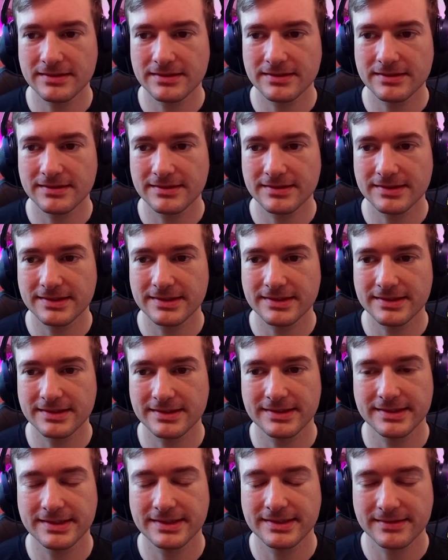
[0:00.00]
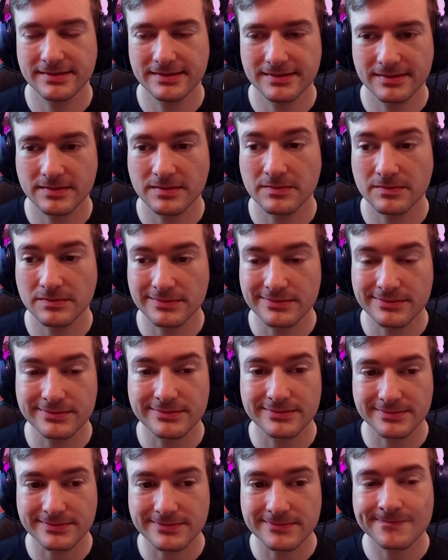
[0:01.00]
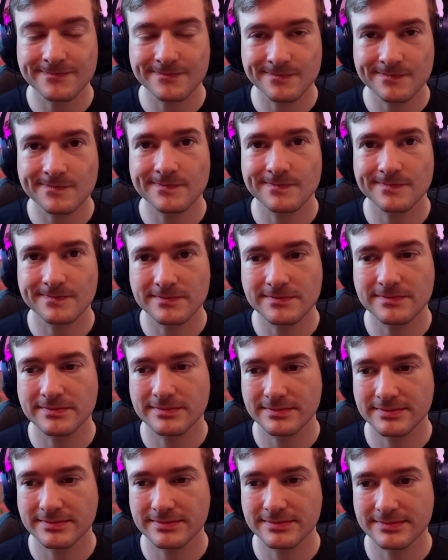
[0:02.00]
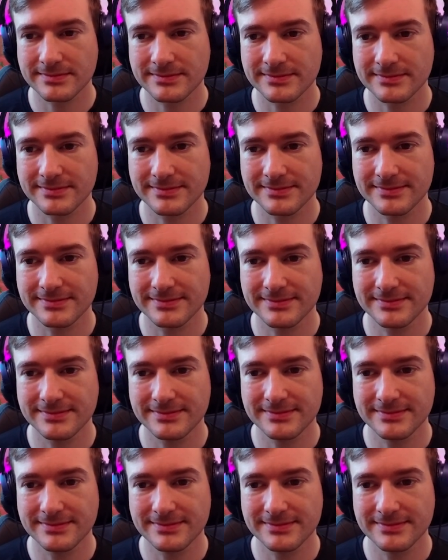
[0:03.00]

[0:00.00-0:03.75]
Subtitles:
(silent)